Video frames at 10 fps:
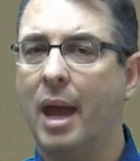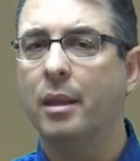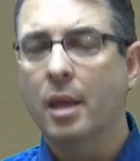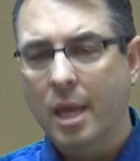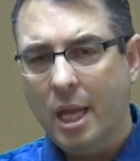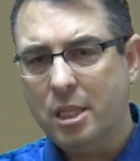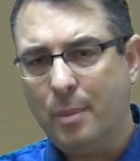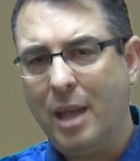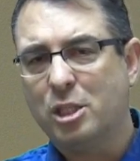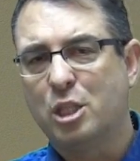that,
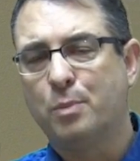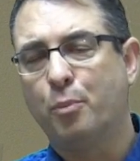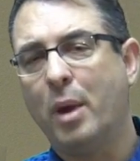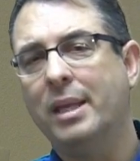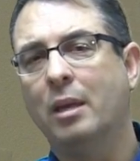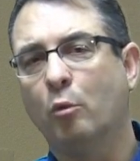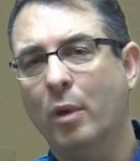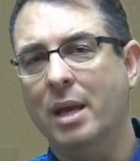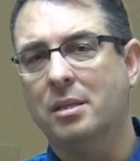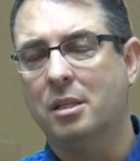it's about
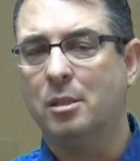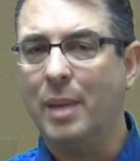spreading risk.